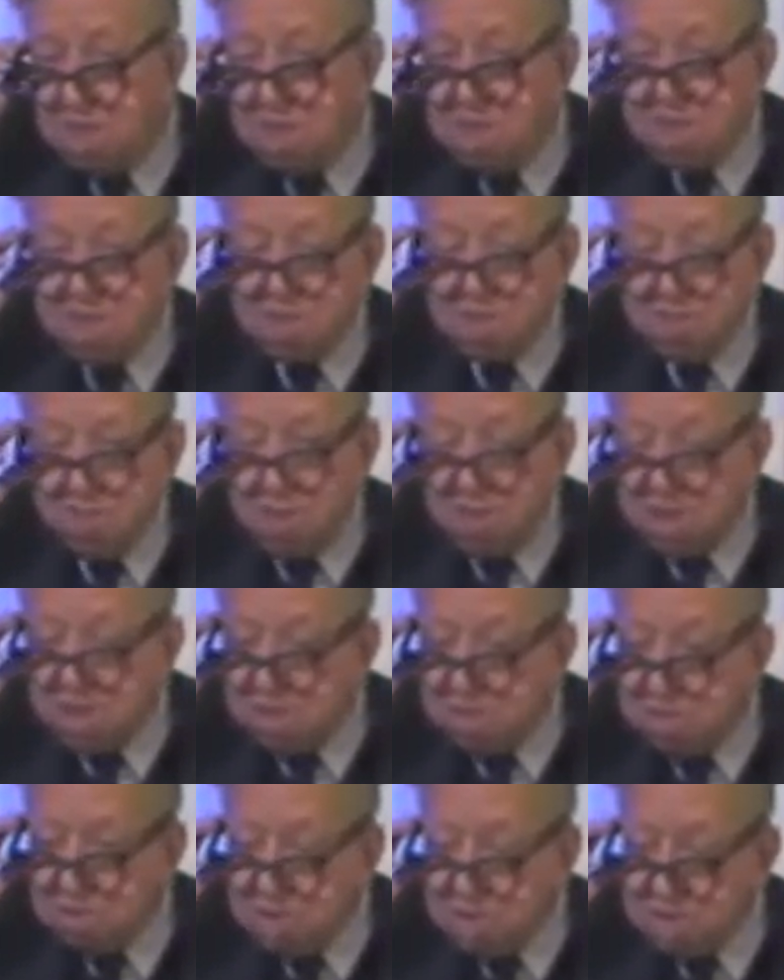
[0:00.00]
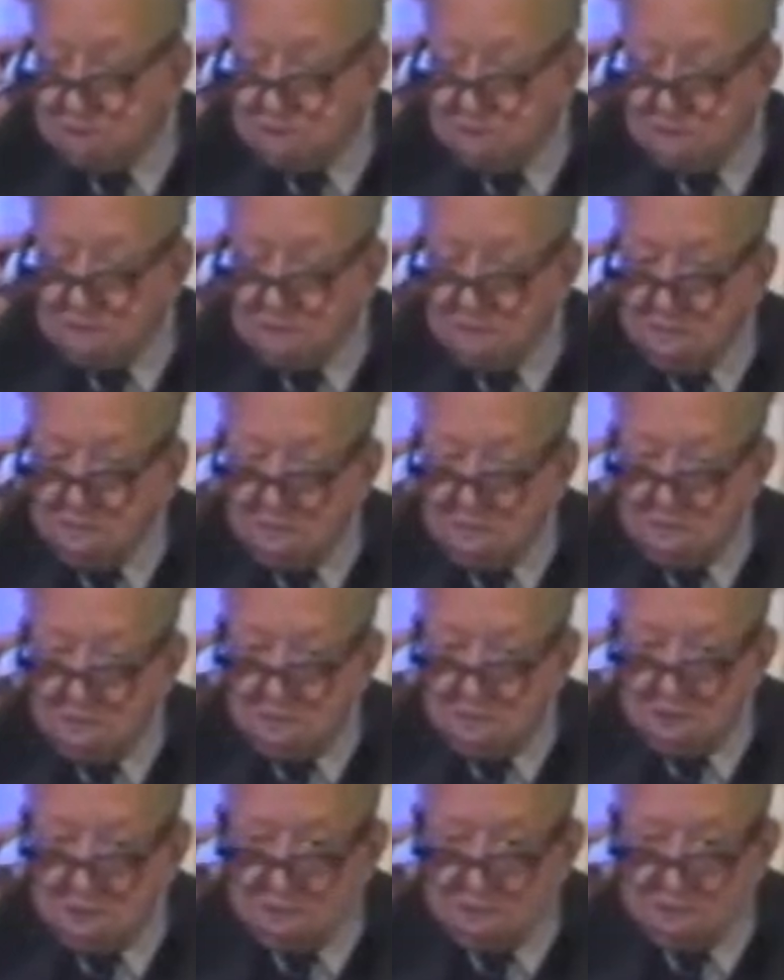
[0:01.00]
This might interest
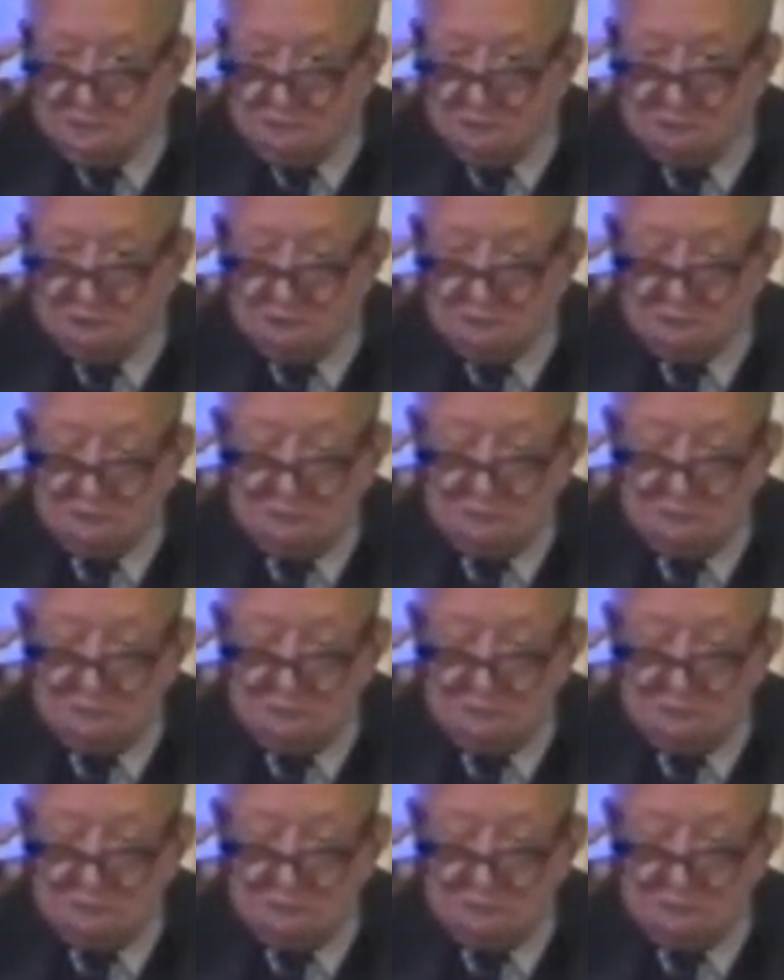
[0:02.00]
listeners